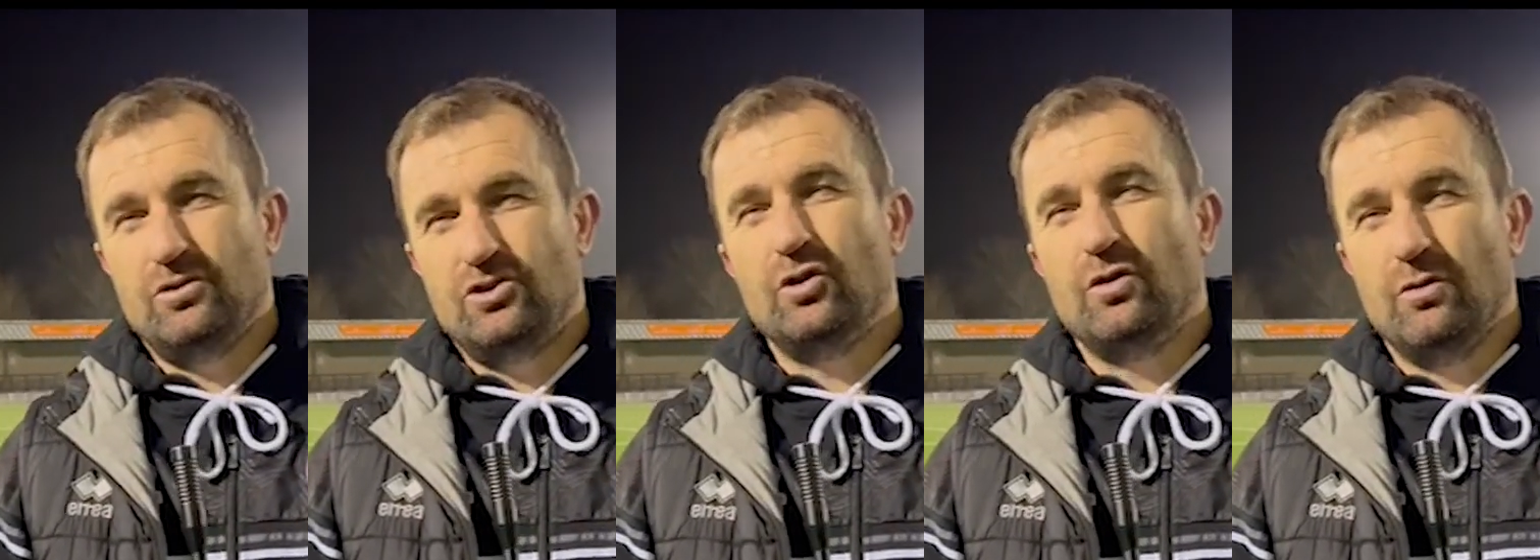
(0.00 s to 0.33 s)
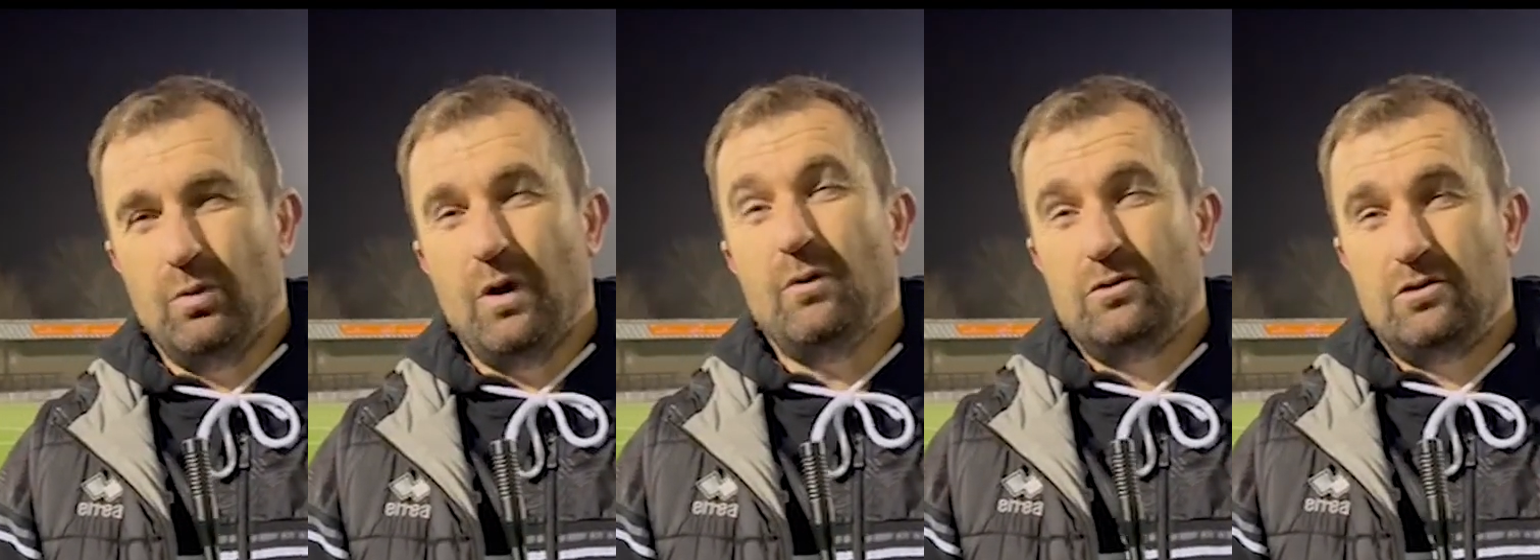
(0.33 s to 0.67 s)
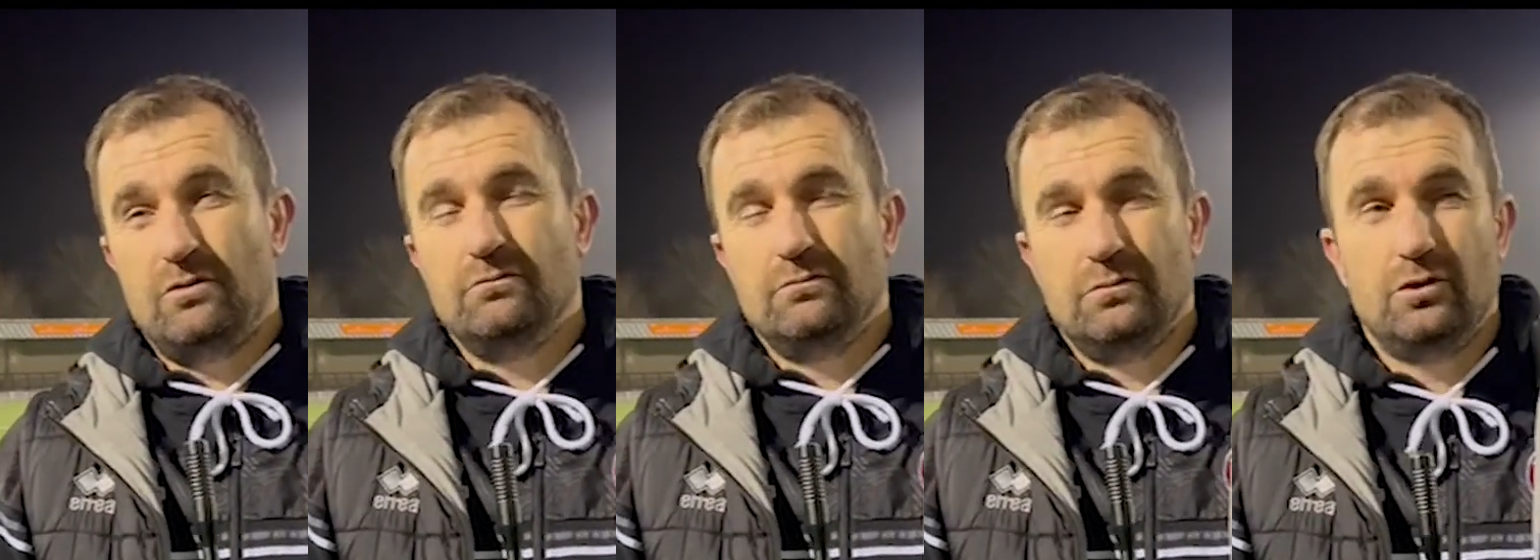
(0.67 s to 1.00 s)
should have, well,
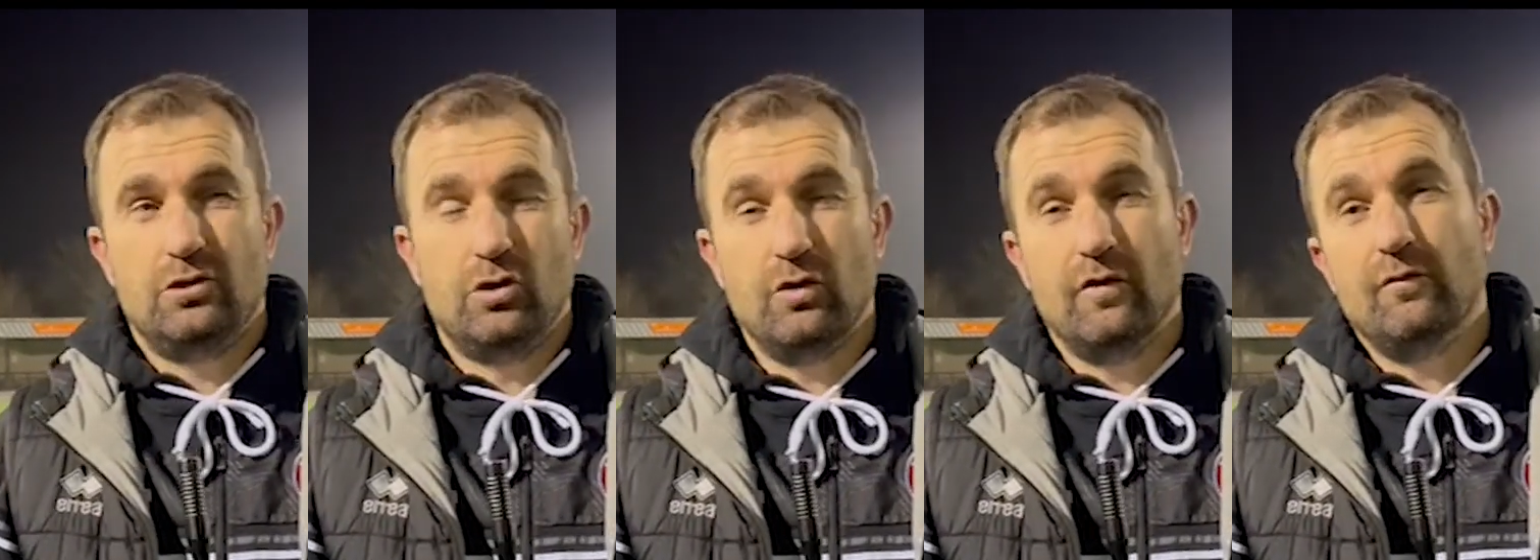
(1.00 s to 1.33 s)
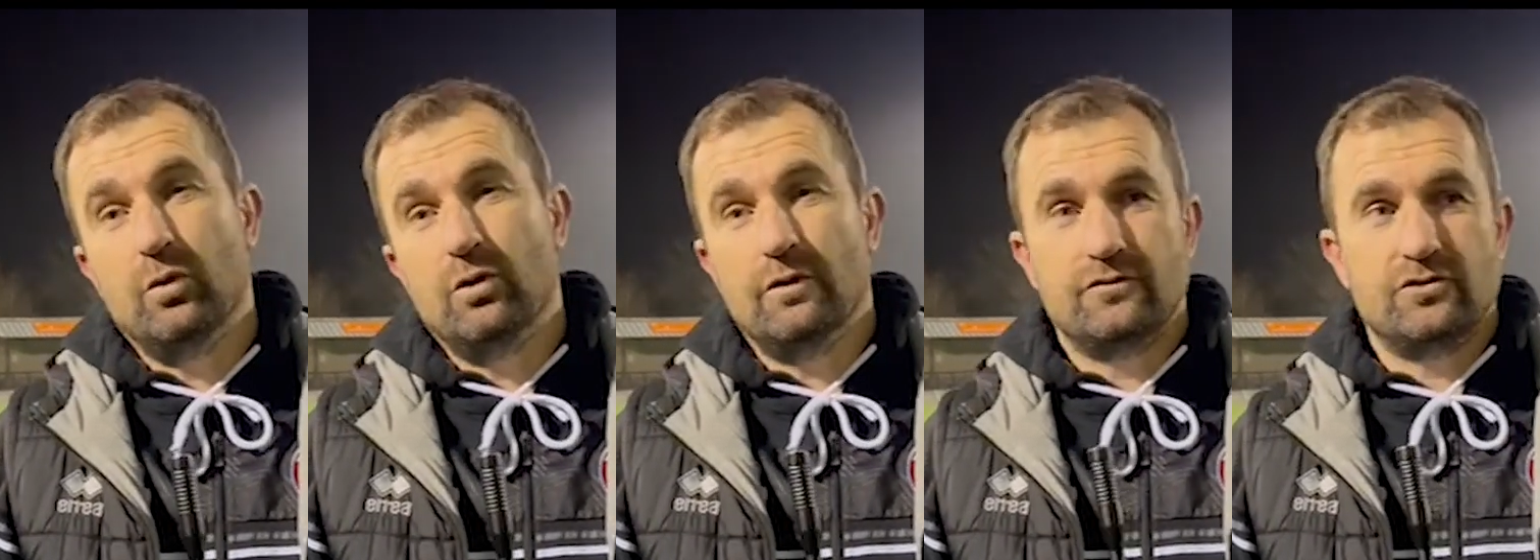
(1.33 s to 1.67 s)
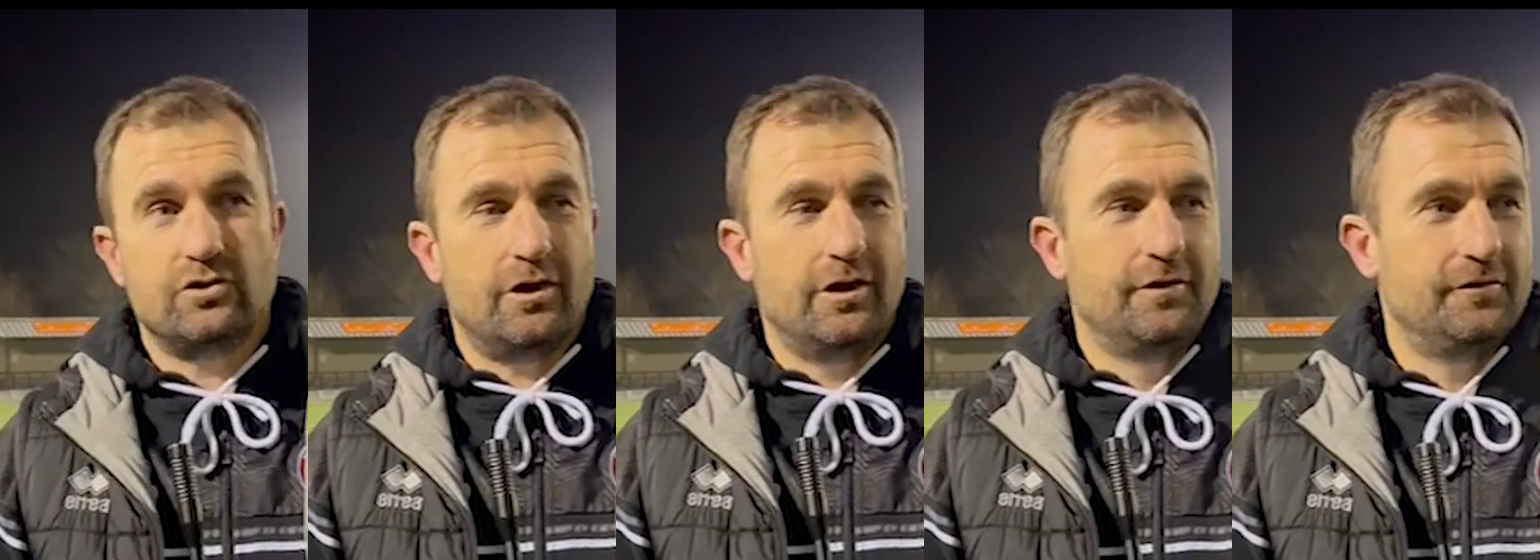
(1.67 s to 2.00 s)
could have, would have,
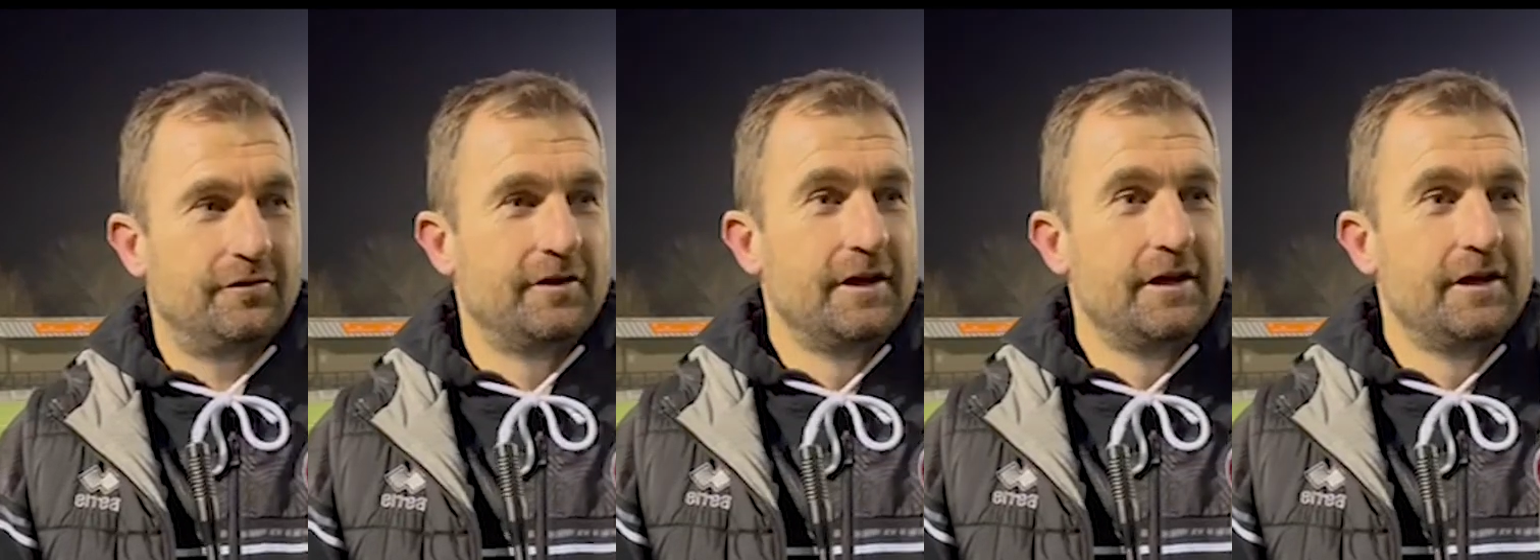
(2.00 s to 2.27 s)
should have,